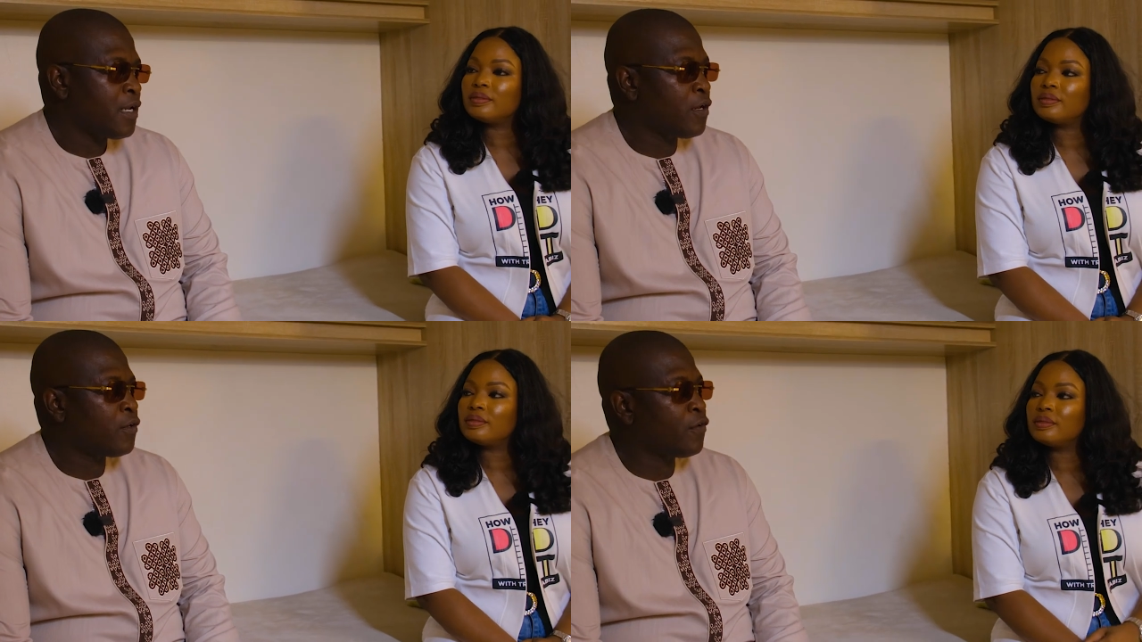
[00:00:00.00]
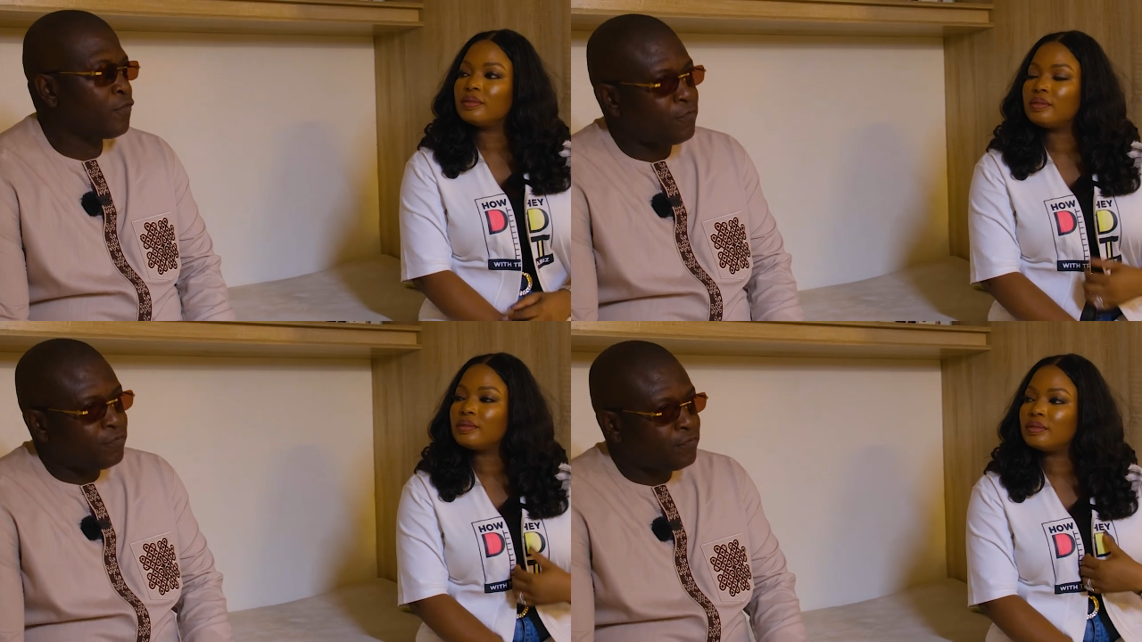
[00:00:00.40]
Speaker 1: a lot
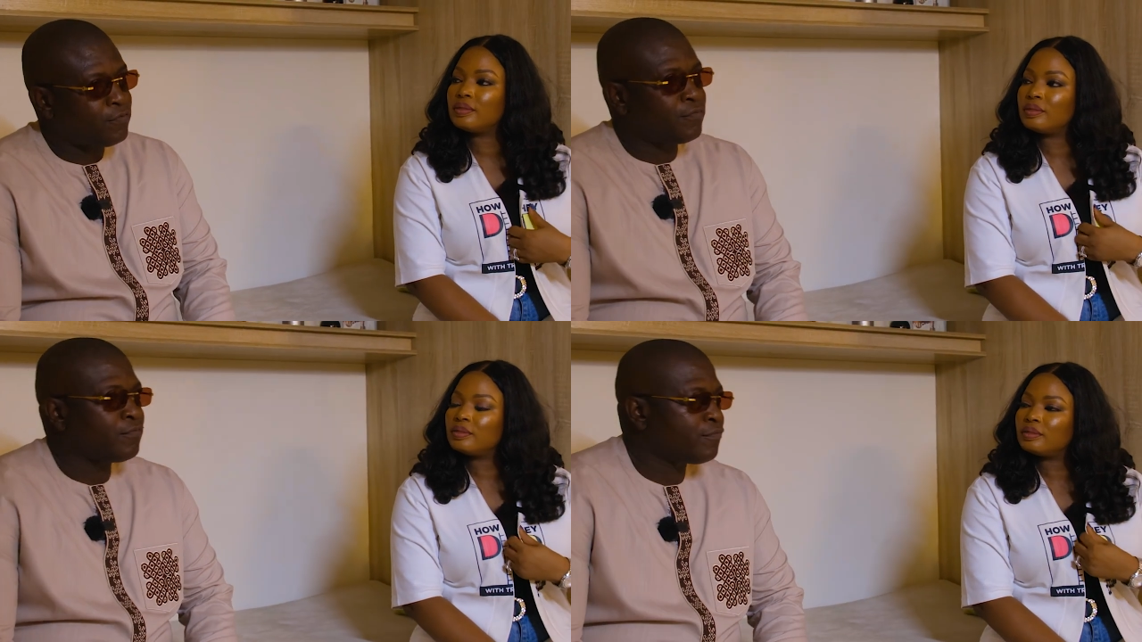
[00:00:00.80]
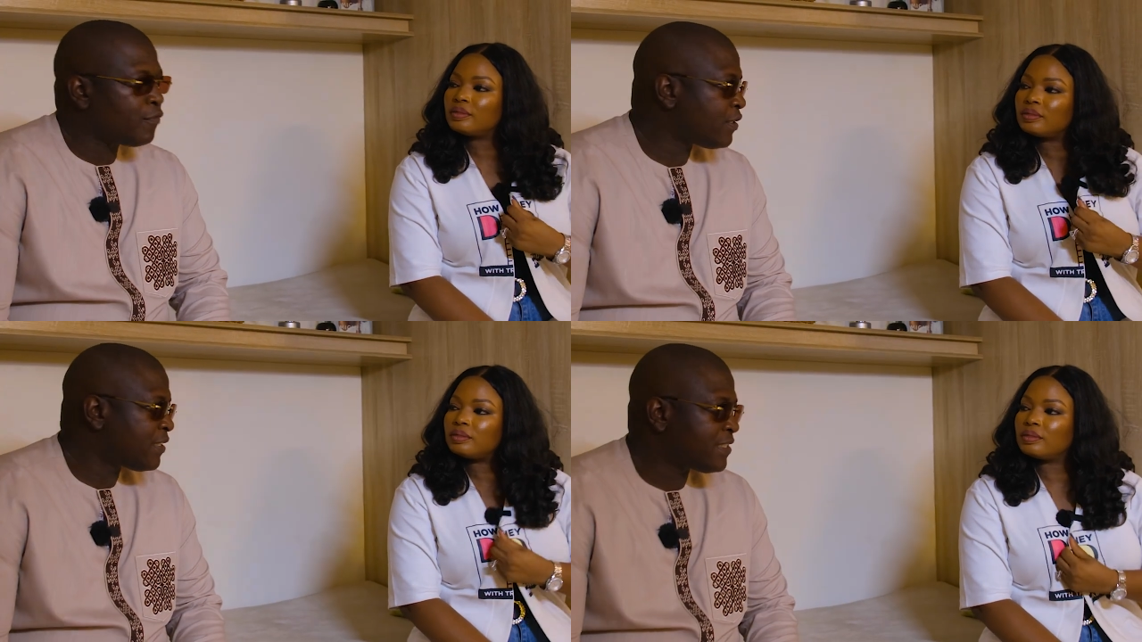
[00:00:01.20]
of
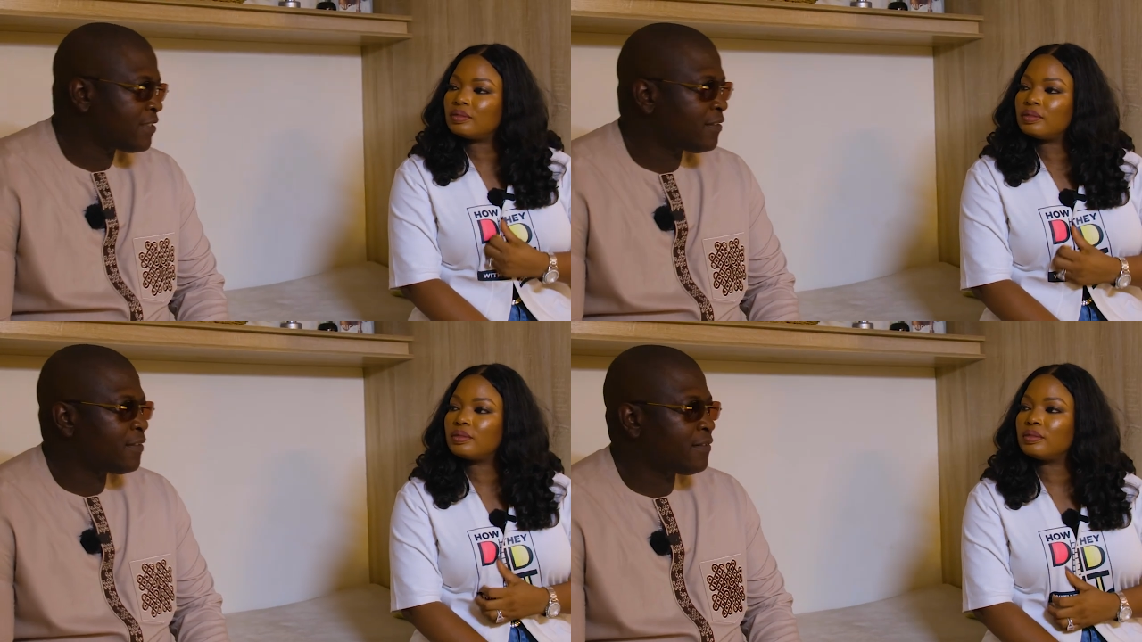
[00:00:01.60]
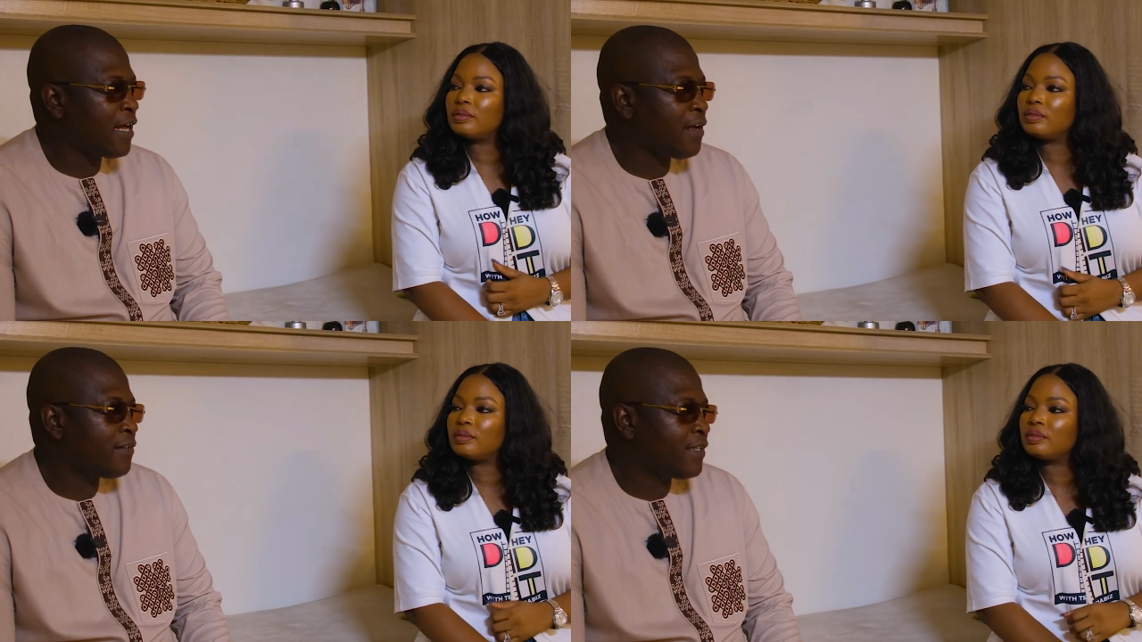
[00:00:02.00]
money is still
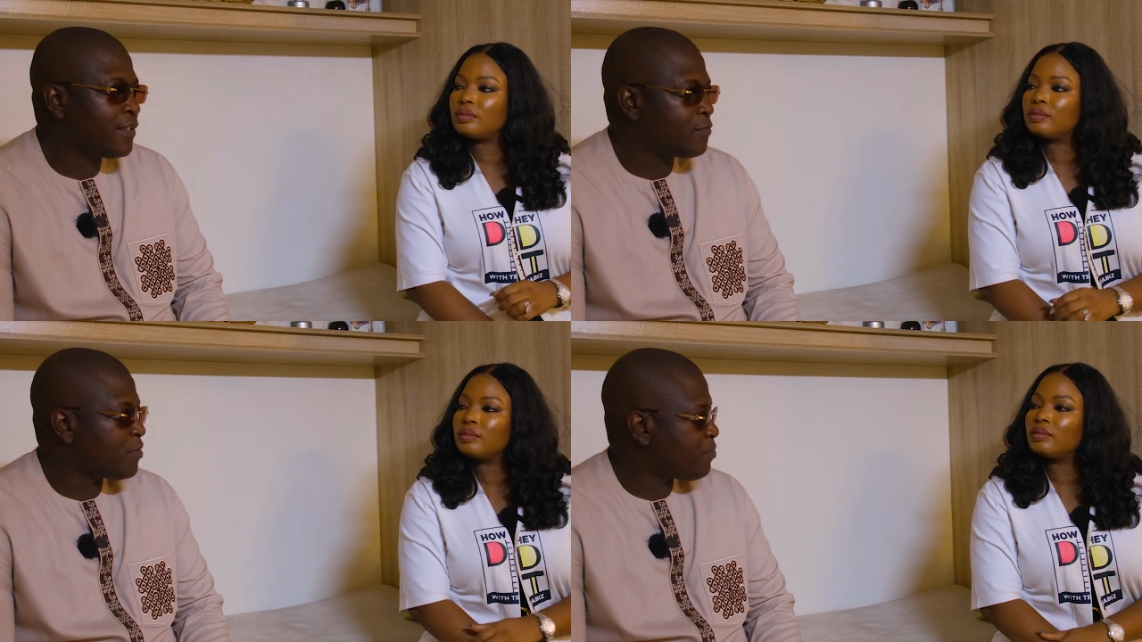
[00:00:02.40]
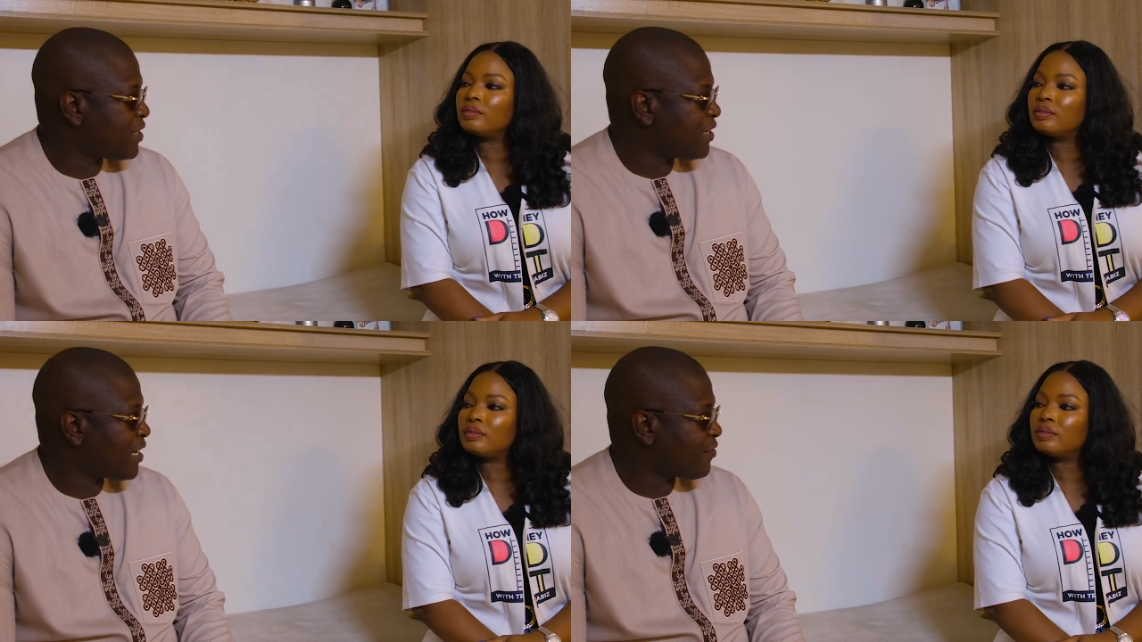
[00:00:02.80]
out there to be
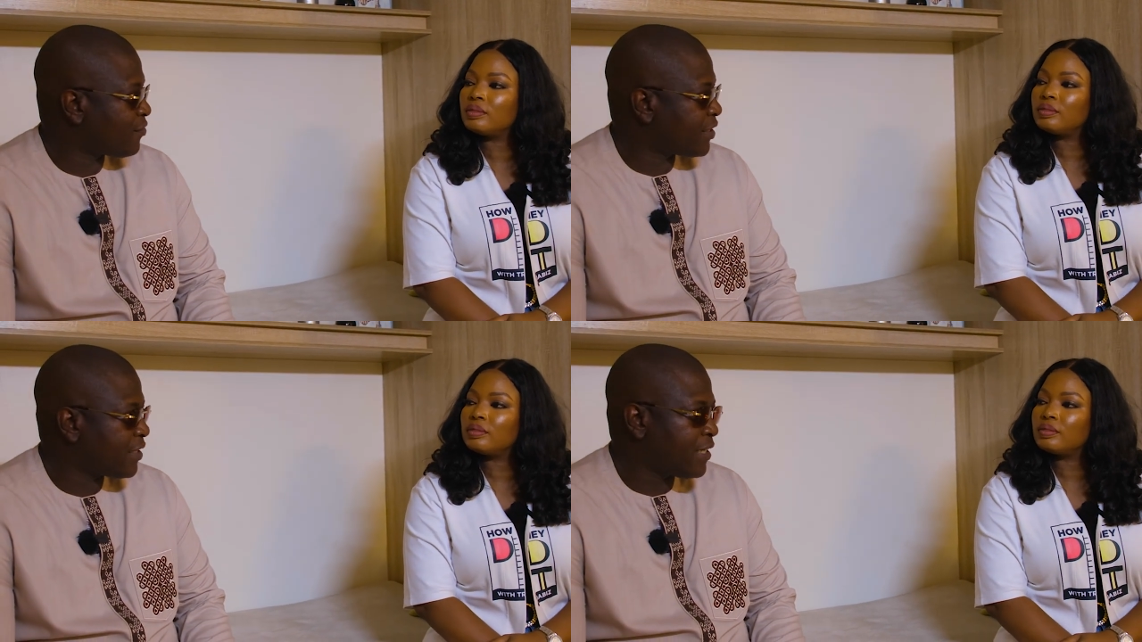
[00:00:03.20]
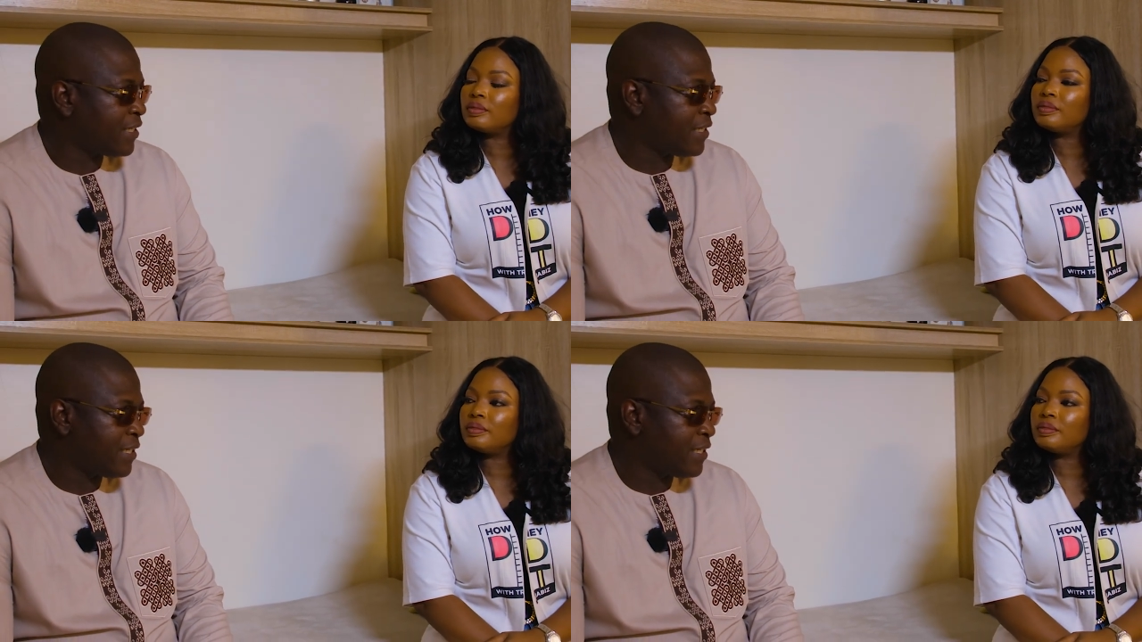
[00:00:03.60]
made in Africa.